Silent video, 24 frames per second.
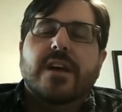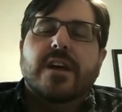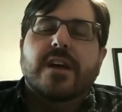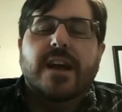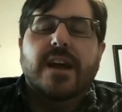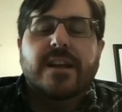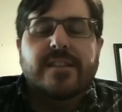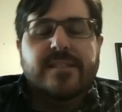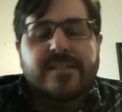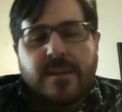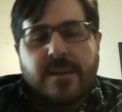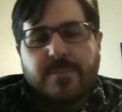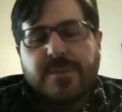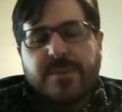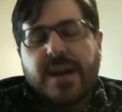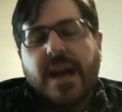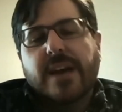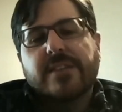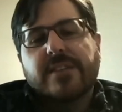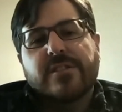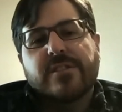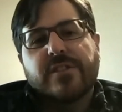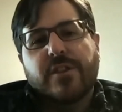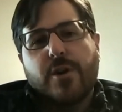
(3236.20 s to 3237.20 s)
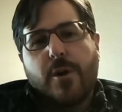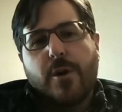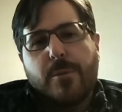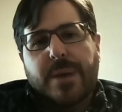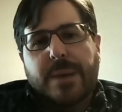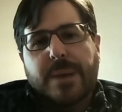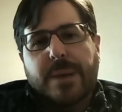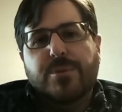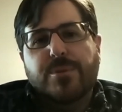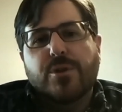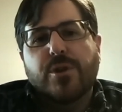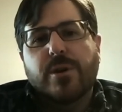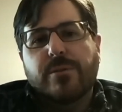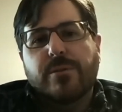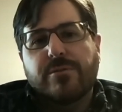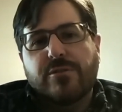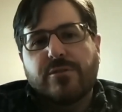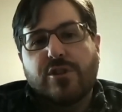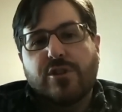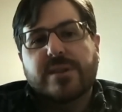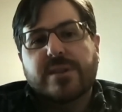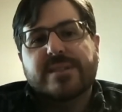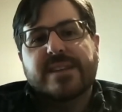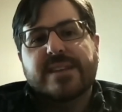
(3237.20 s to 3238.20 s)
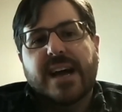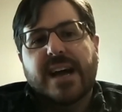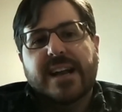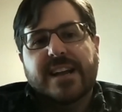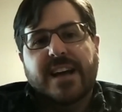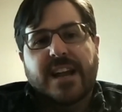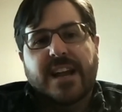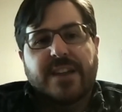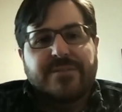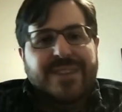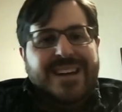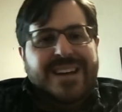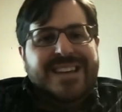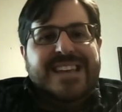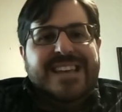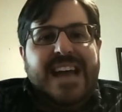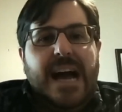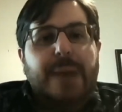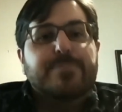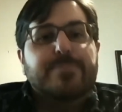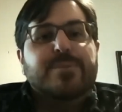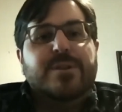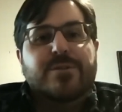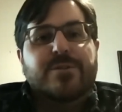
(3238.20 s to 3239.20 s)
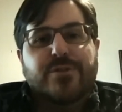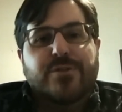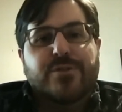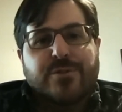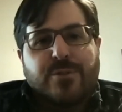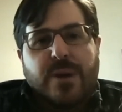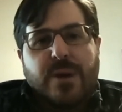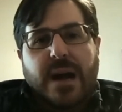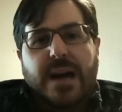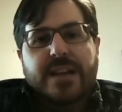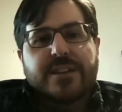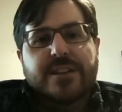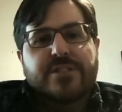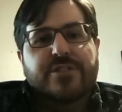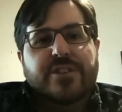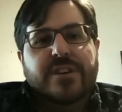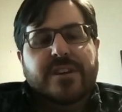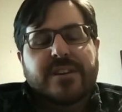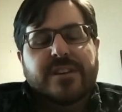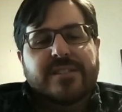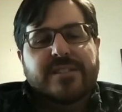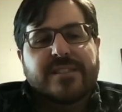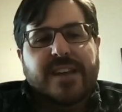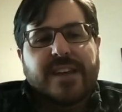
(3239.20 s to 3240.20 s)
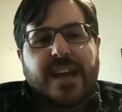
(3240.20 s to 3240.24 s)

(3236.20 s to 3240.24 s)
in some cases, there are people who have looked at kind of adaptive strategies